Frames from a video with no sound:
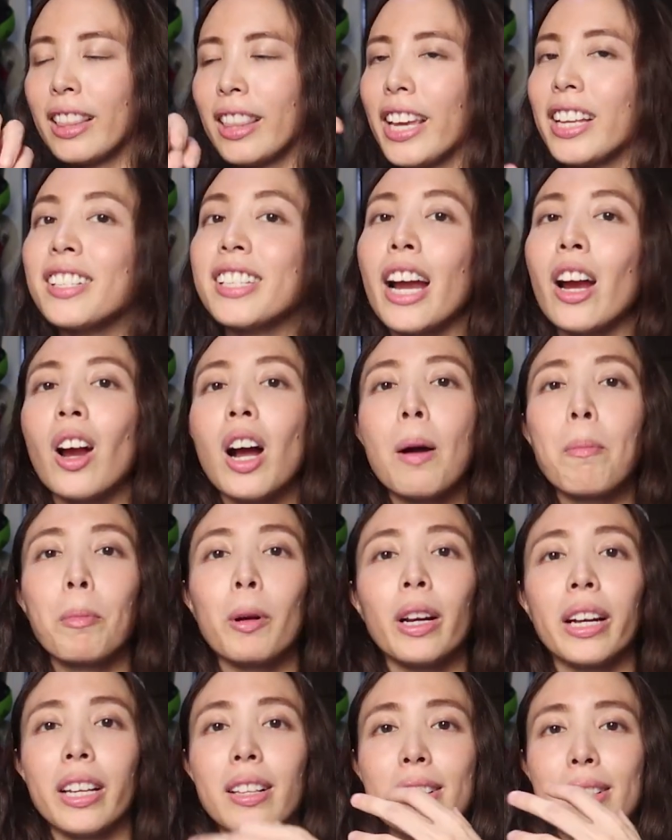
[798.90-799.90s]
the entire
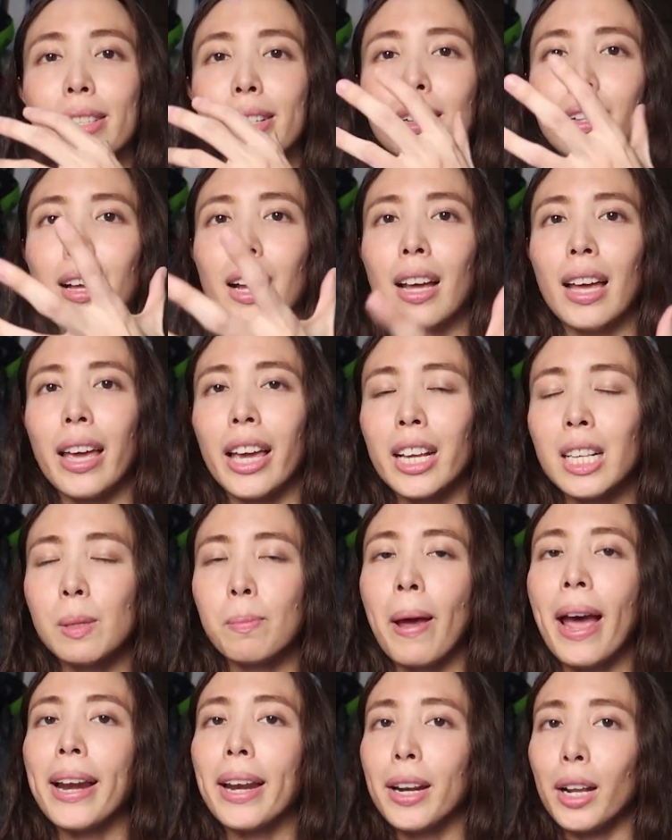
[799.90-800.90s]
upper can still
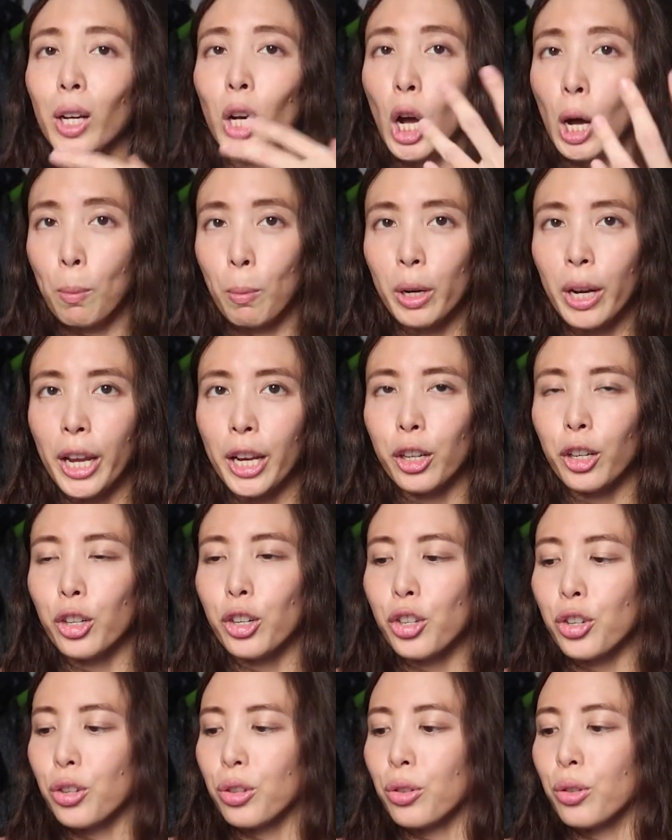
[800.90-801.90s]
expand and accommodate
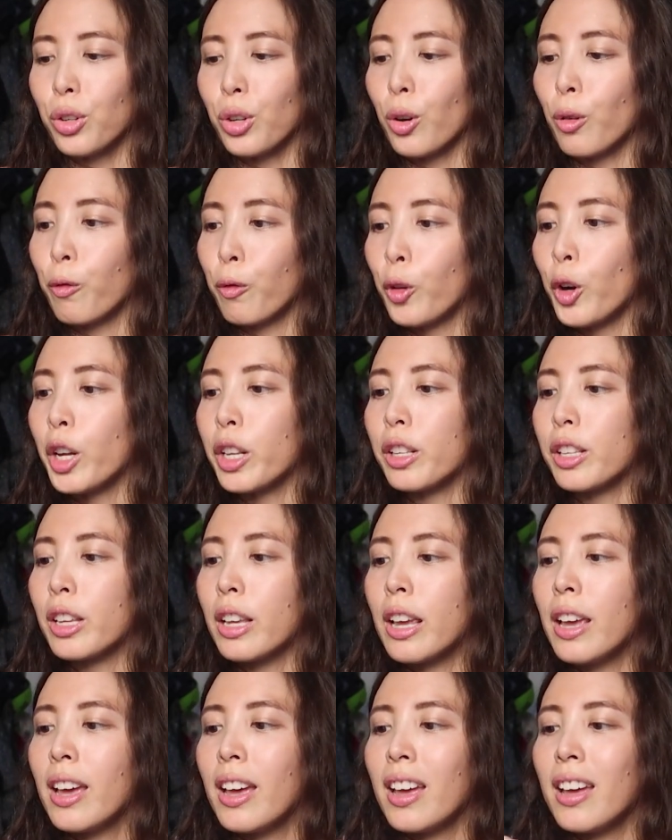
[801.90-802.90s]
your, your foot.
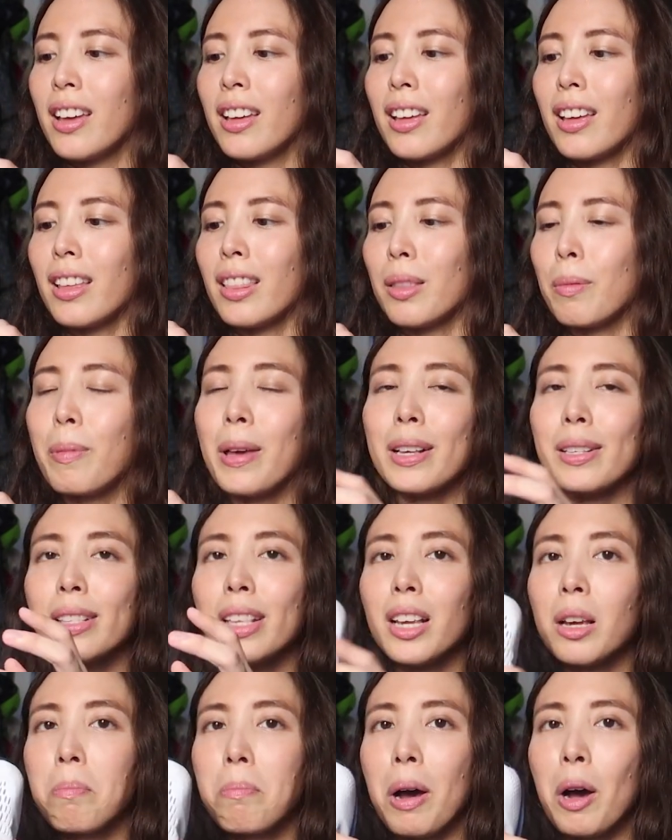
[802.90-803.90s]
The best
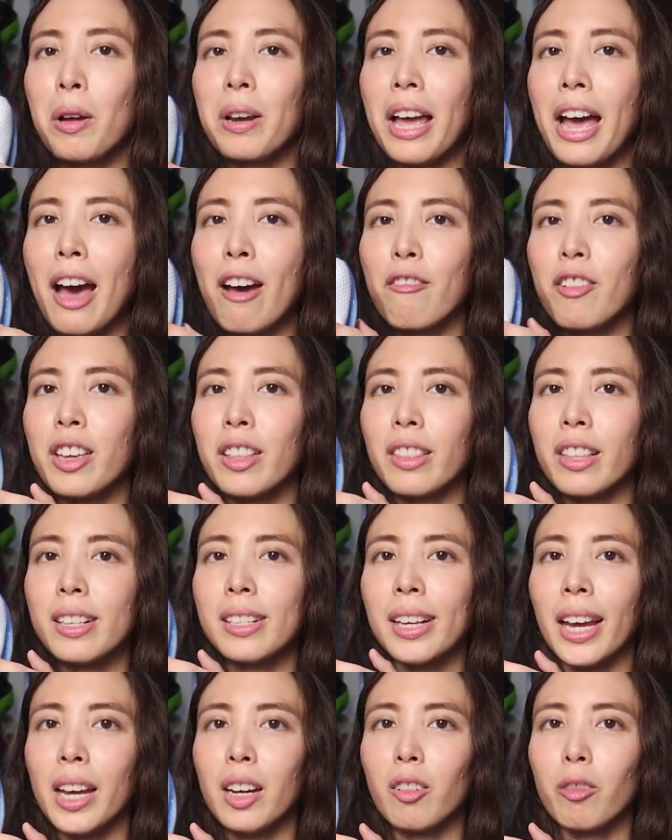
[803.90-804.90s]
thing about having
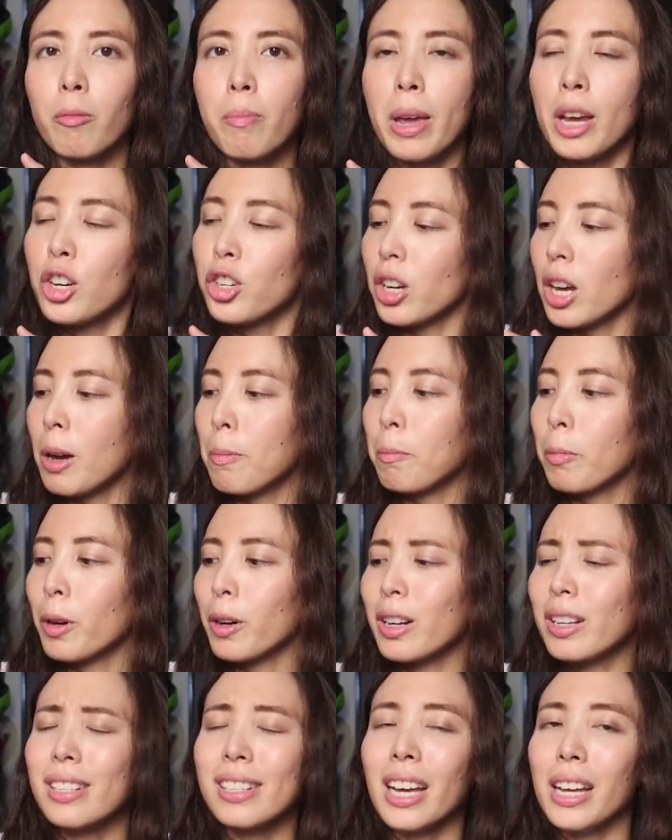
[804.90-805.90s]
this kind of mesh
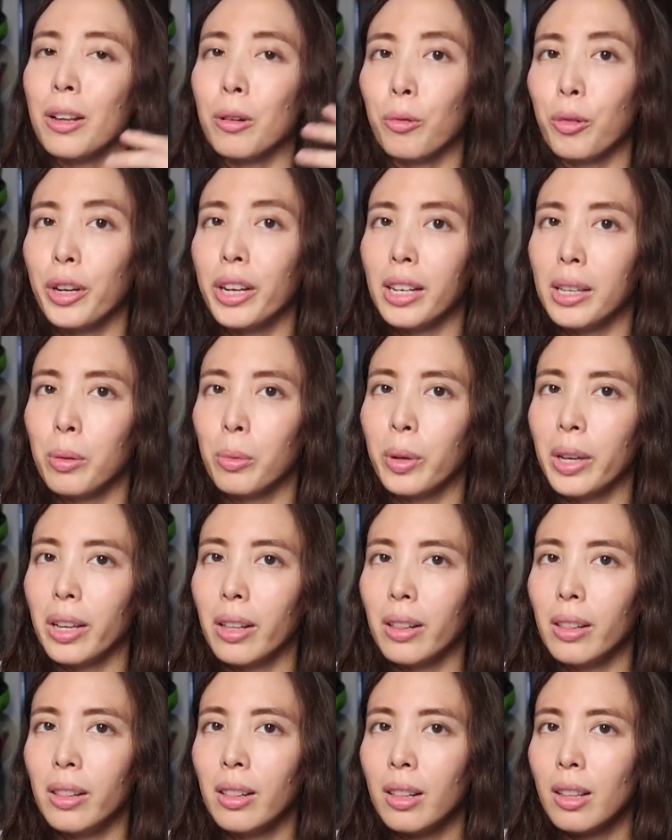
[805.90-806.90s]
upper is that it really
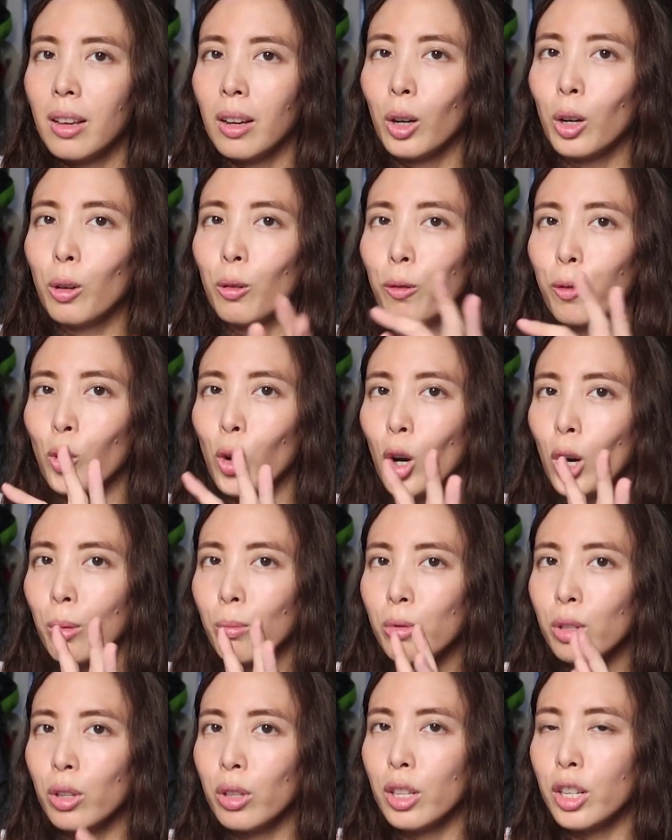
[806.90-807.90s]
will
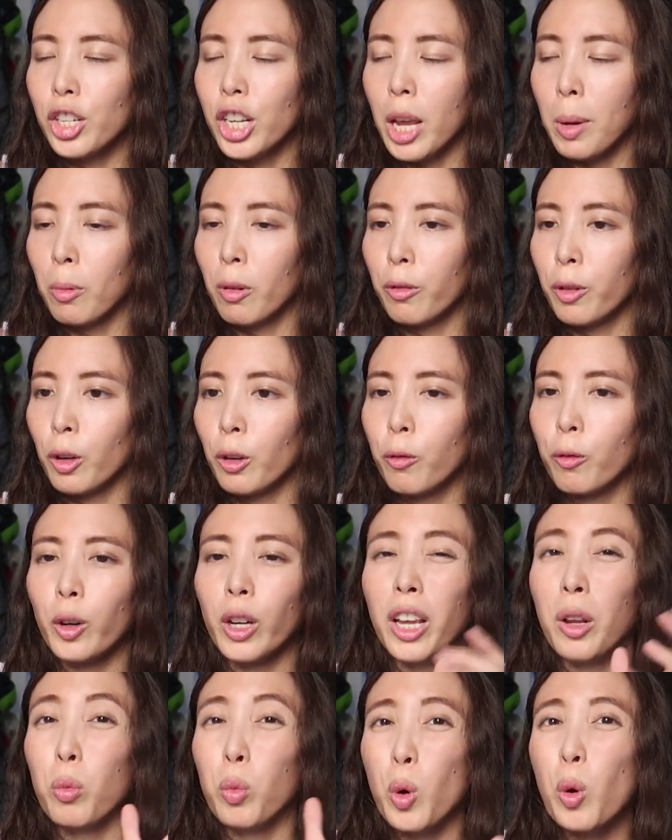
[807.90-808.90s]
conform to the shape of your
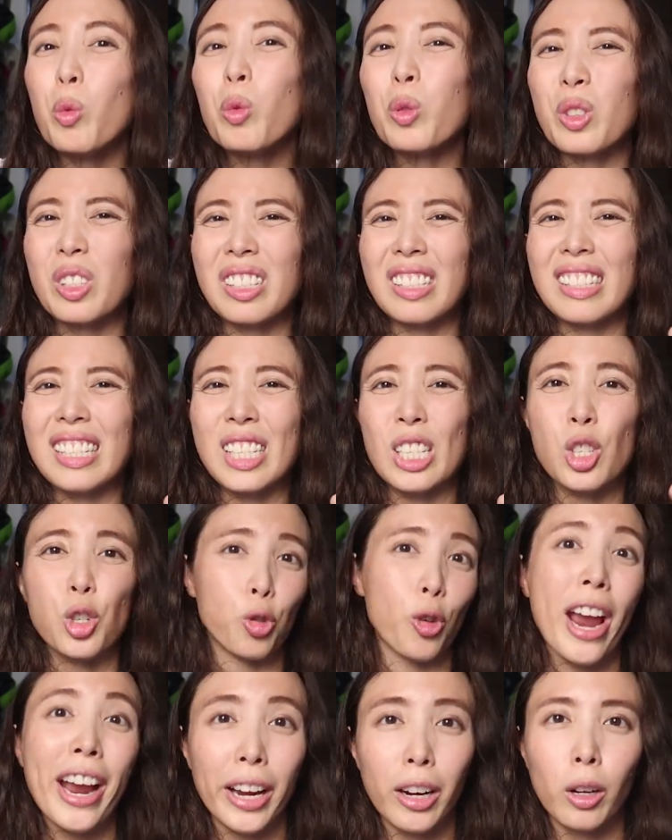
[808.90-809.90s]
foot and won't
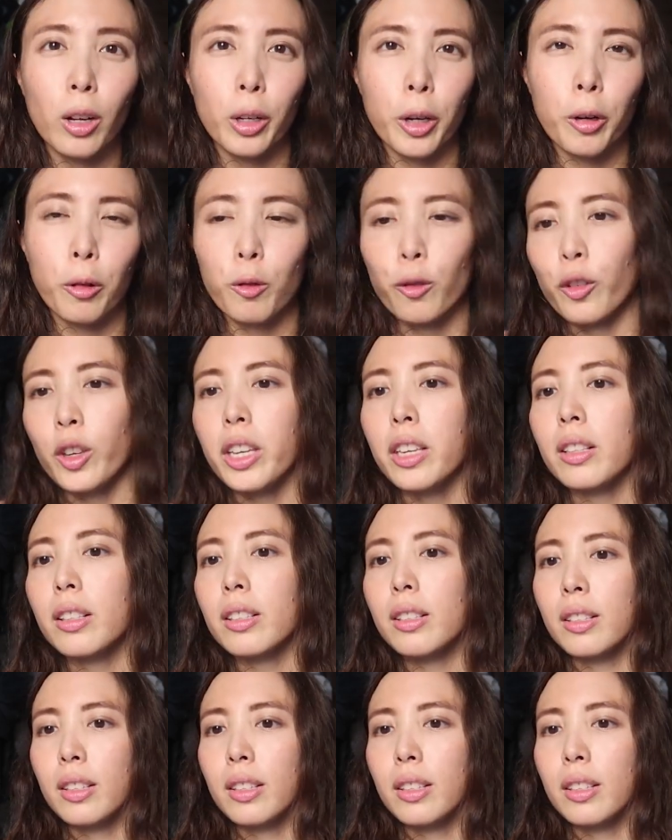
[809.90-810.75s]
strangle your feet.